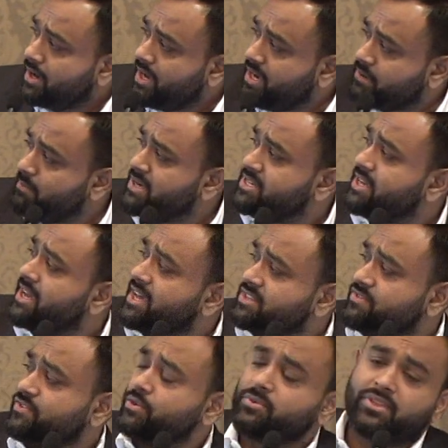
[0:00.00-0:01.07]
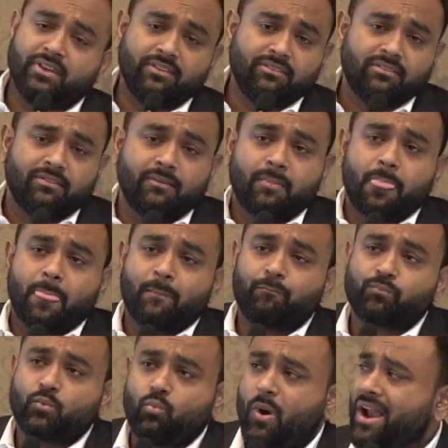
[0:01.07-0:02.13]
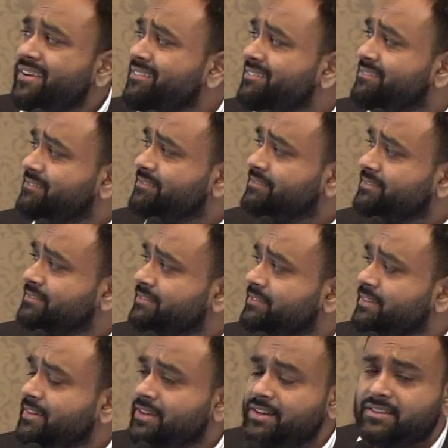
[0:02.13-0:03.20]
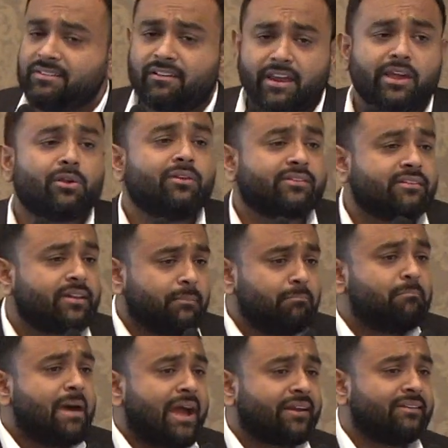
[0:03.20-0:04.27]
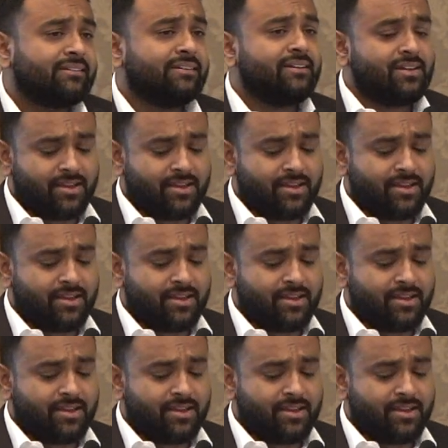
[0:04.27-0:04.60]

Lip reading: It mitigates a few things. One, the regulatory impact.